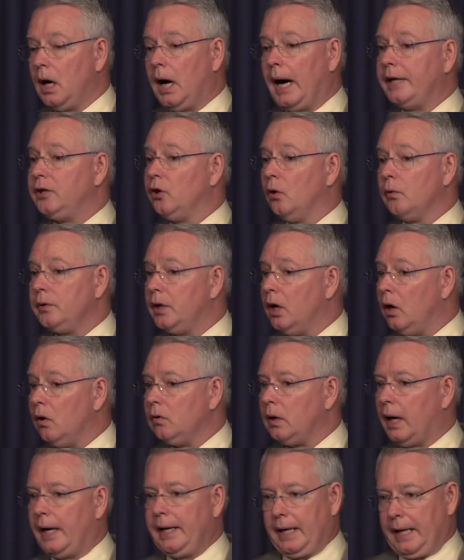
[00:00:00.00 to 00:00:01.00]
I don't
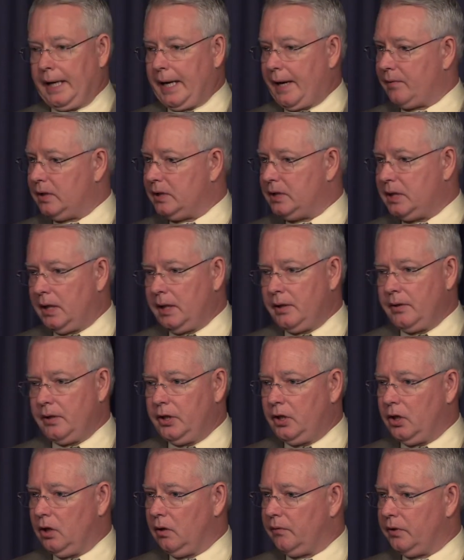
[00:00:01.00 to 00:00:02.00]
know. I haven't done the
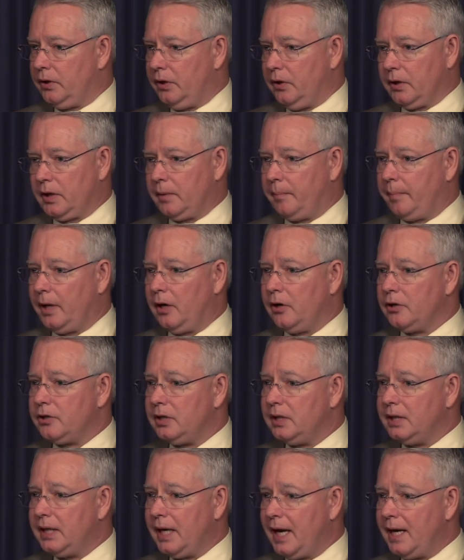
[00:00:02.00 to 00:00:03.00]
year-over-year
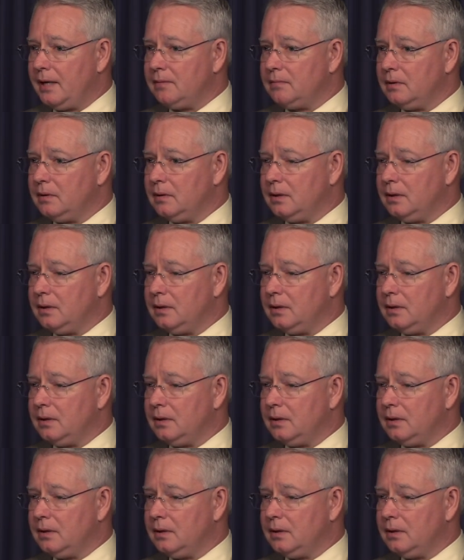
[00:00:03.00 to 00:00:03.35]
comparison yet.